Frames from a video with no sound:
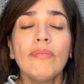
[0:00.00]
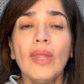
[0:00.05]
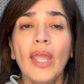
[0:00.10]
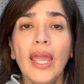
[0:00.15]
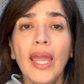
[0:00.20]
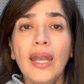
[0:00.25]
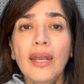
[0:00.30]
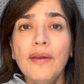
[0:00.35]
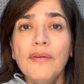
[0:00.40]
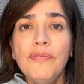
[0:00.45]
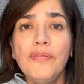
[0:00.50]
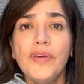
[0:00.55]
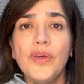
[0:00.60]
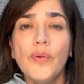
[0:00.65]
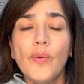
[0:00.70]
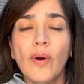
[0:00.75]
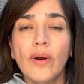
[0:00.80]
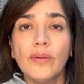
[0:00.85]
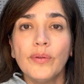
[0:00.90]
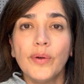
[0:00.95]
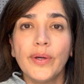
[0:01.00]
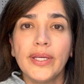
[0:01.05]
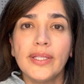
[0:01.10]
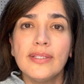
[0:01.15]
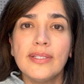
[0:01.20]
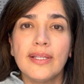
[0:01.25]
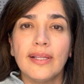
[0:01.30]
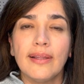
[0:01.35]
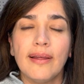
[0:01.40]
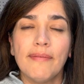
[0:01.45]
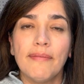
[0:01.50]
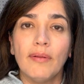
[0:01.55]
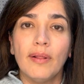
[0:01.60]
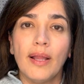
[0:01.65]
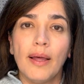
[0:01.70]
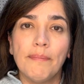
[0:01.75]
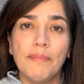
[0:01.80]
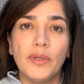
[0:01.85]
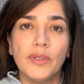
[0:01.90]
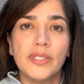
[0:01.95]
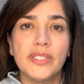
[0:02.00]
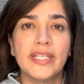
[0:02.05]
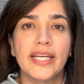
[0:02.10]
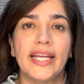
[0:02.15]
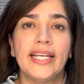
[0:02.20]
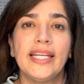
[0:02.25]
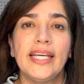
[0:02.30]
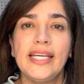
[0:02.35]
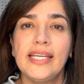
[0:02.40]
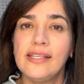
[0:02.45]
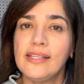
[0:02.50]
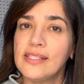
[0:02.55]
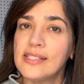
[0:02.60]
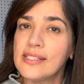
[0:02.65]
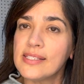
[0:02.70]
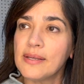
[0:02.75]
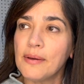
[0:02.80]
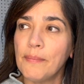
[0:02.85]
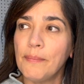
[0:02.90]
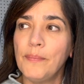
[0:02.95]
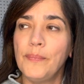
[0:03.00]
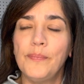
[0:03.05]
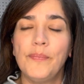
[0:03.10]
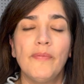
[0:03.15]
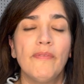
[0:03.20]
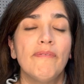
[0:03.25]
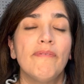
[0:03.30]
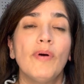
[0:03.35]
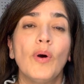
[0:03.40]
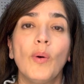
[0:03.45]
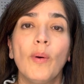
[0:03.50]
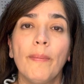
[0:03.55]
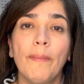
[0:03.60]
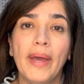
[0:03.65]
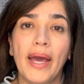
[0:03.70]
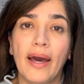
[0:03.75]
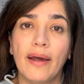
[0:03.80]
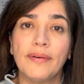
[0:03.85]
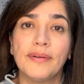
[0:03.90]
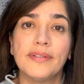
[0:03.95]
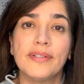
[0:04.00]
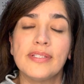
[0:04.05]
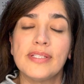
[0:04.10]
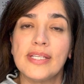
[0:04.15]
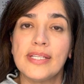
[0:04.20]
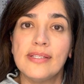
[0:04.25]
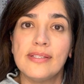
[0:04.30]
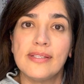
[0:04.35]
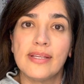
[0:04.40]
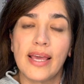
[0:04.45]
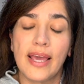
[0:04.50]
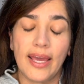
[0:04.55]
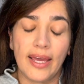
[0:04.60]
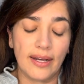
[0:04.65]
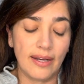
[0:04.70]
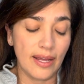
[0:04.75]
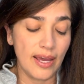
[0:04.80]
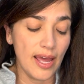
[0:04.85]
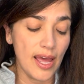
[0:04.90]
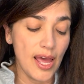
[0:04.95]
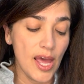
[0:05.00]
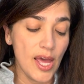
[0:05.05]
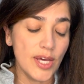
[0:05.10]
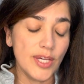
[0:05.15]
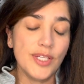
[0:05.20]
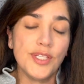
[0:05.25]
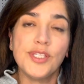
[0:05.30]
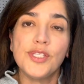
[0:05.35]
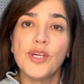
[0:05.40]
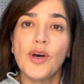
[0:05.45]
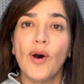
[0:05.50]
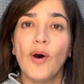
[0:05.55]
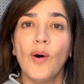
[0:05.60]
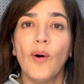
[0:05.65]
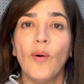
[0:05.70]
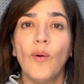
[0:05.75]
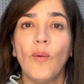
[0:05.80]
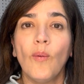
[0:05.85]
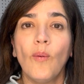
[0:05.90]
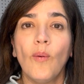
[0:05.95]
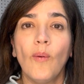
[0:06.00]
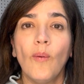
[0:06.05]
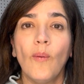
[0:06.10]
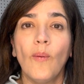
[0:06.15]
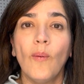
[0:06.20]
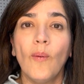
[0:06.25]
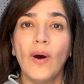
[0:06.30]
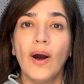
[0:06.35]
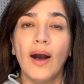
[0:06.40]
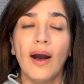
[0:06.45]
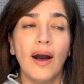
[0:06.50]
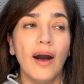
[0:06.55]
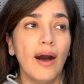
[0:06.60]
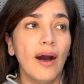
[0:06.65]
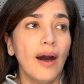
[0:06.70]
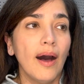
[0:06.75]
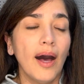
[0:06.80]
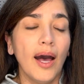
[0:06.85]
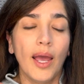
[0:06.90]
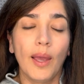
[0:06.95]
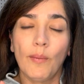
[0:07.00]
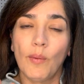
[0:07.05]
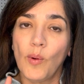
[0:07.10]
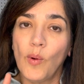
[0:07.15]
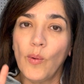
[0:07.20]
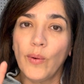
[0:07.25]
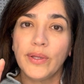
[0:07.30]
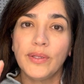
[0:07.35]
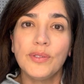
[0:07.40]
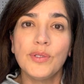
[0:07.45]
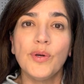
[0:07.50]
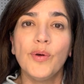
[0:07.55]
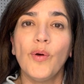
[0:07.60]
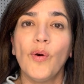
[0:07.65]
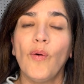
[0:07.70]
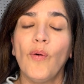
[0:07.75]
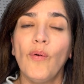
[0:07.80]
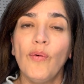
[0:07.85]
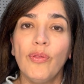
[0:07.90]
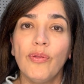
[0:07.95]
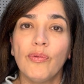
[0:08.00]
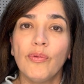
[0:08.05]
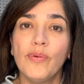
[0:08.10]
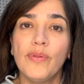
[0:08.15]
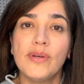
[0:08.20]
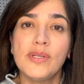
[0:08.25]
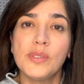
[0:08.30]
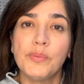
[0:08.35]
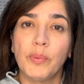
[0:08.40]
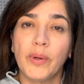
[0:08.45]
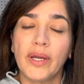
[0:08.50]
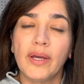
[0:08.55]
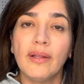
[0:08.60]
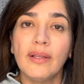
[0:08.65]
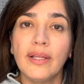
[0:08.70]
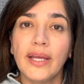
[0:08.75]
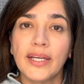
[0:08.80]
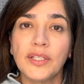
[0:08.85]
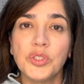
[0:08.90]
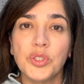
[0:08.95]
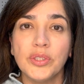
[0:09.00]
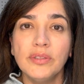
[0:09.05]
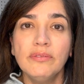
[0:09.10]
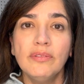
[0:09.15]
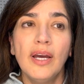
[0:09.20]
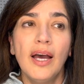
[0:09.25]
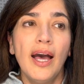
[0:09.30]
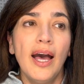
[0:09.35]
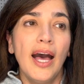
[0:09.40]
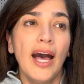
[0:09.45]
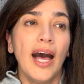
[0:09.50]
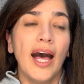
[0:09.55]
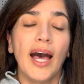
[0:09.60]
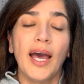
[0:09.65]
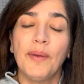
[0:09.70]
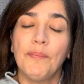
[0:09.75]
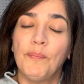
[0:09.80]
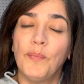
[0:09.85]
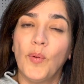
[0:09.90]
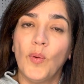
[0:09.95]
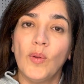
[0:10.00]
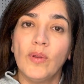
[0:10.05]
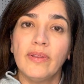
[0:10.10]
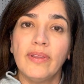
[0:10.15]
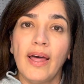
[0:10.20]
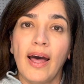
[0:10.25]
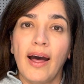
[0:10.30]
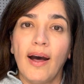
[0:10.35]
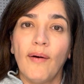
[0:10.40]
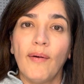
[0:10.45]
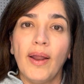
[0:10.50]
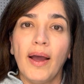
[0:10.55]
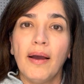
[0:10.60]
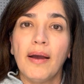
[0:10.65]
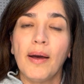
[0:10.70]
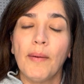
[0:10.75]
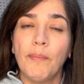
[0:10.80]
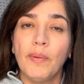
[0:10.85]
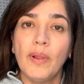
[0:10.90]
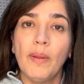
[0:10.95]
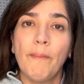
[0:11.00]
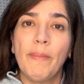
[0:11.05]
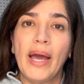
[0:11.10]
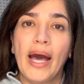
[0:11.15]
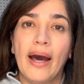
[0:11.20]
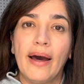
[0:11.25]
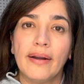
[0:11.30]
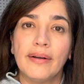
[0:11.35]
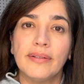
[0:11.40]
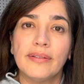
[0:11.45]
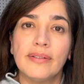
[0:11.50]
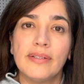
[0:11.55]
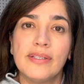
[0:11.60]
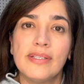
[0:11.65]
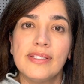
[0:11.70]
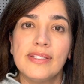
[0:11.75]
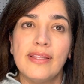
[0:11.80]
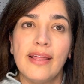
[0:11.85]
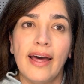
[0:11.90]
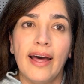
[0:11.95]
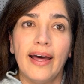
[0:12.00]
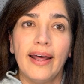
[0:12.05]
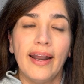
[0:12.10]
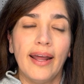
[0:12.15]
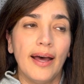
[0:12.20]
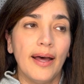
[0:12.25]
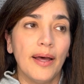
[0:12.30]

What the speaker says: And if you are looking to level up your techniques, Vogue Patterns is it. So I'm going to go through the spring collection. I pulled out a couple of patterns that